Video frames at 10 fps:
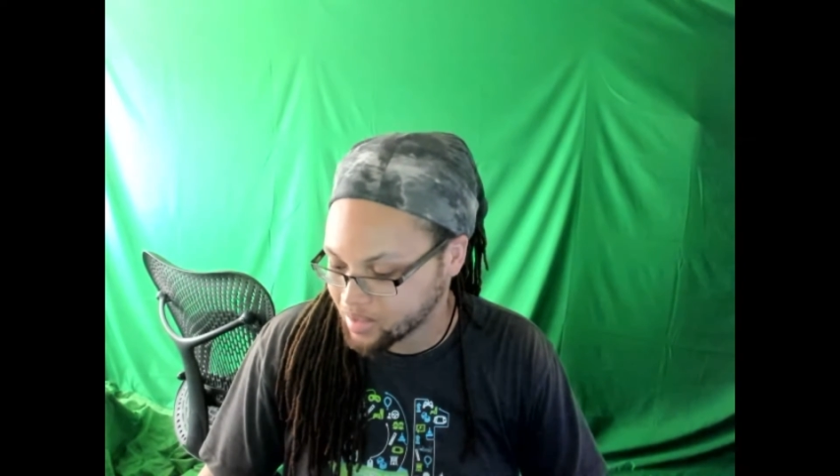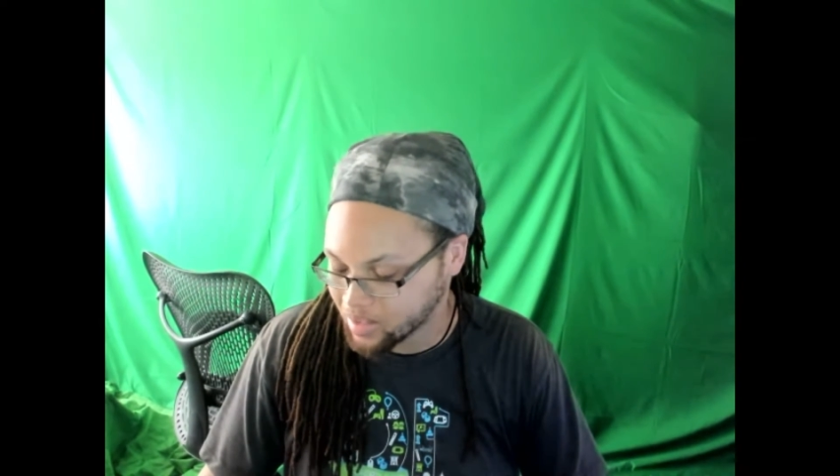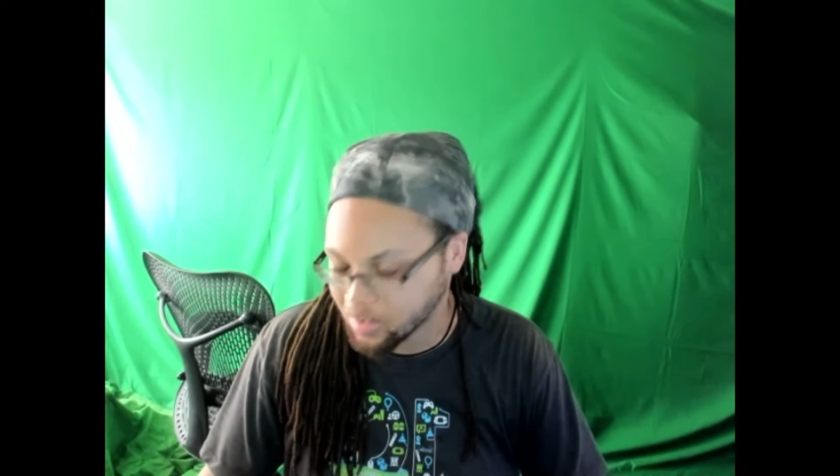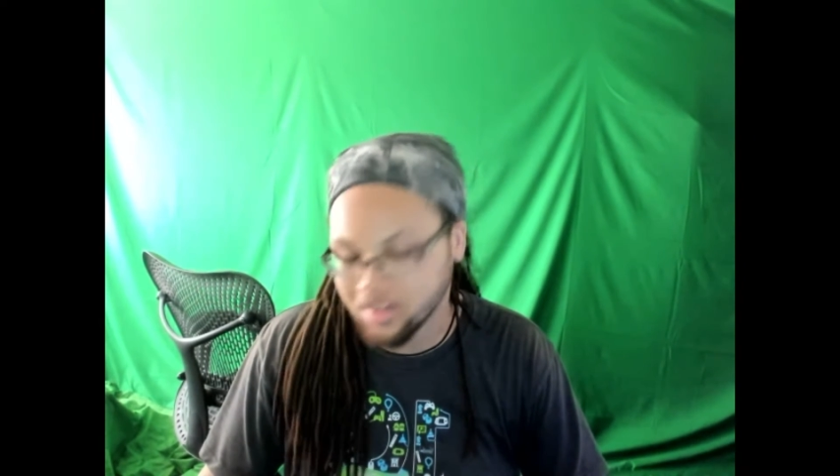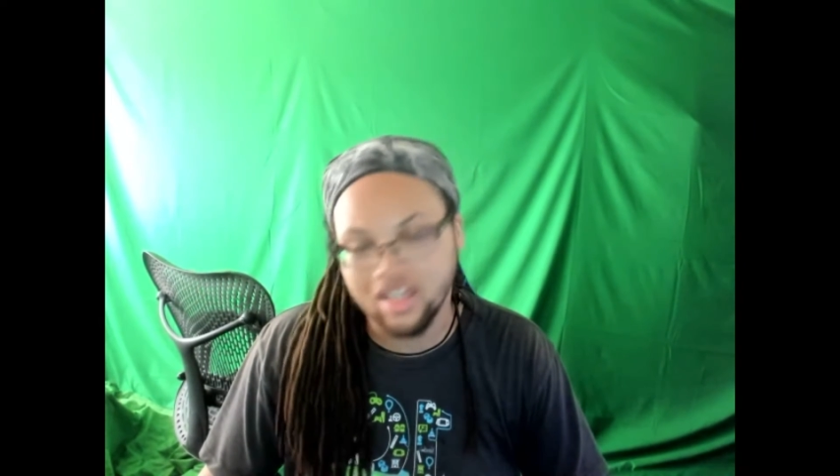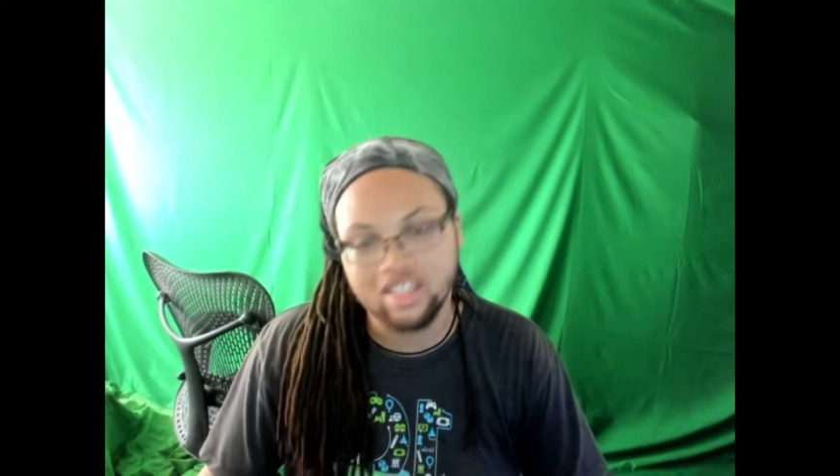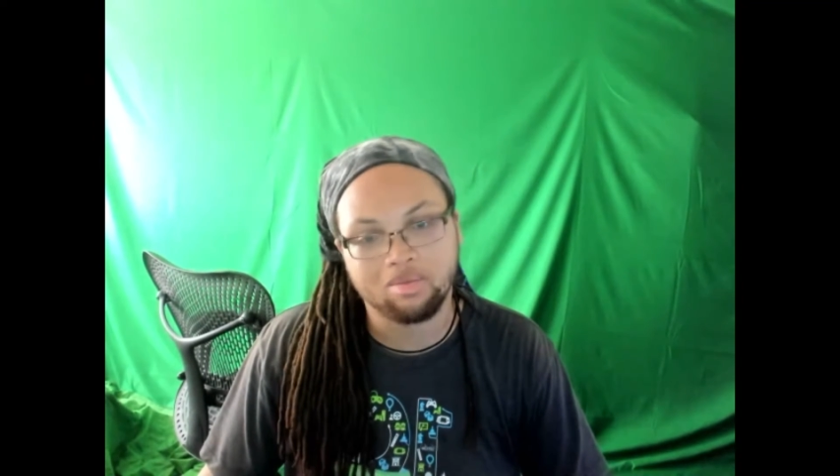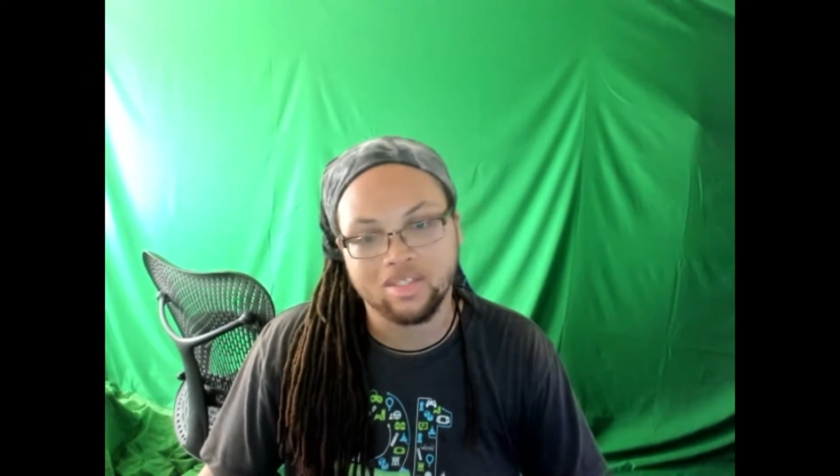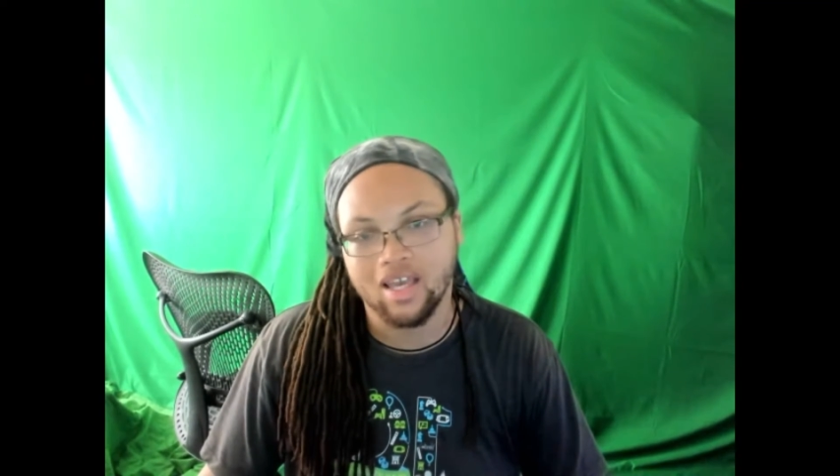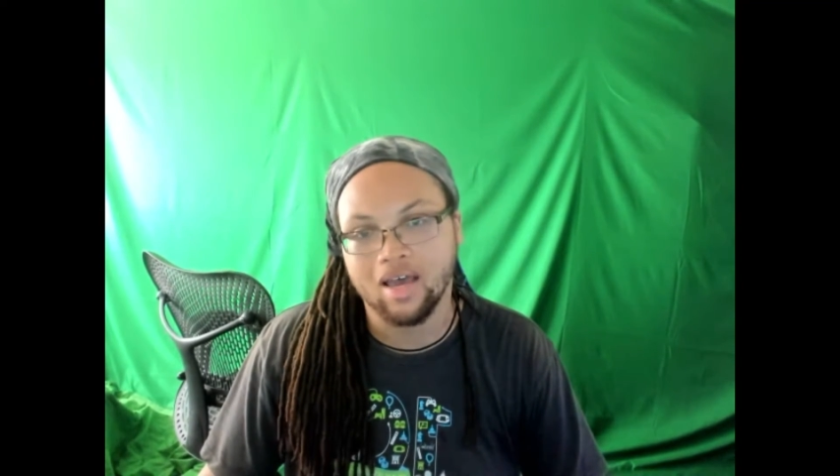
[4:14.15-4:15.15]
during
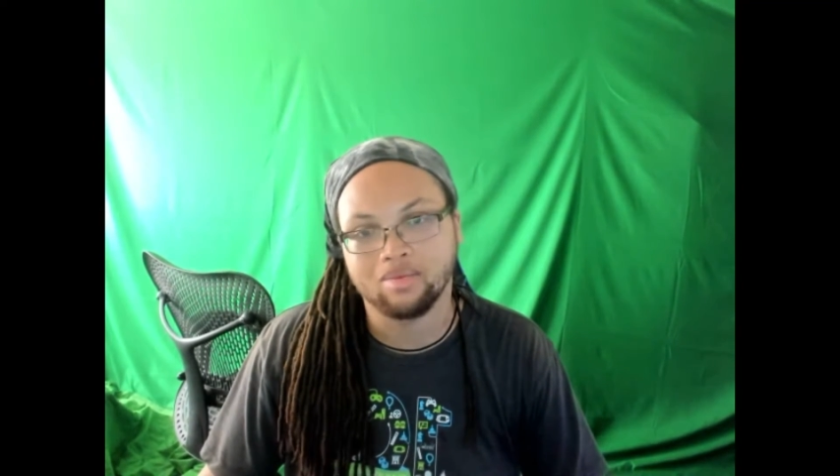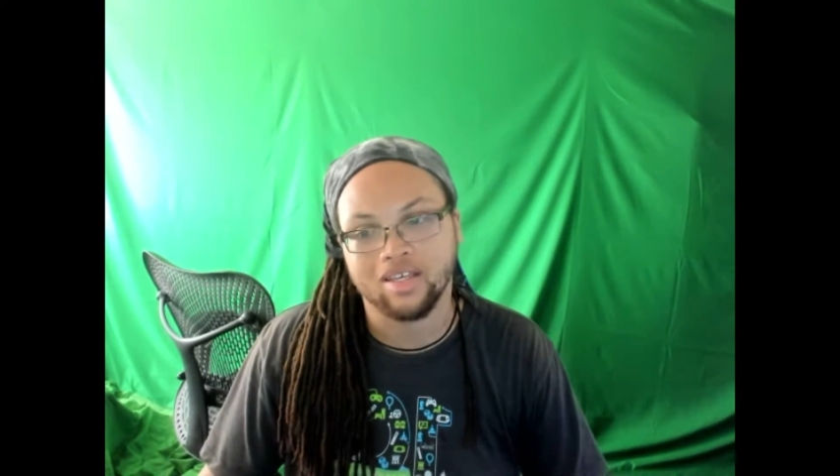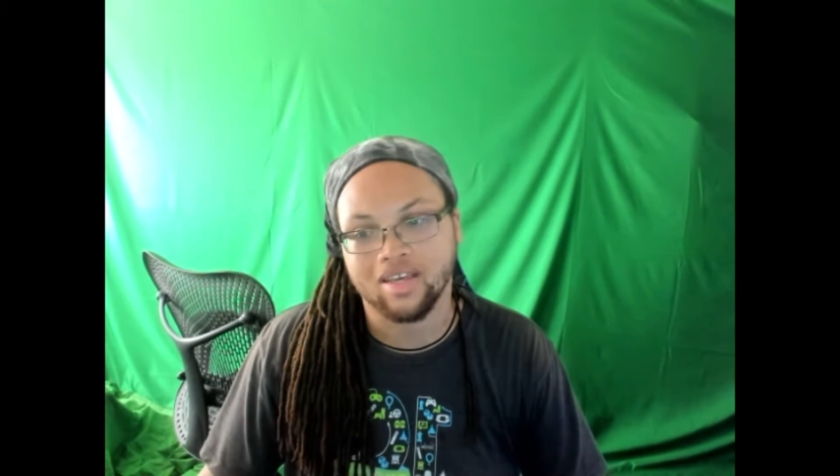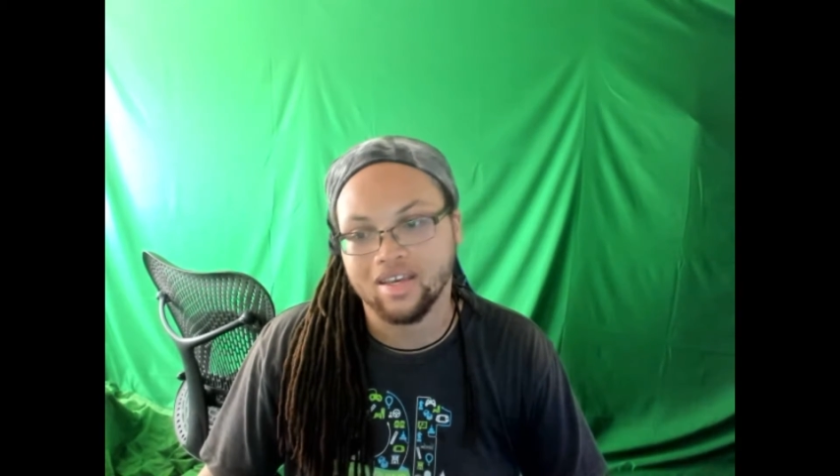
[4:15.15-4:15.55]
desperate times, like it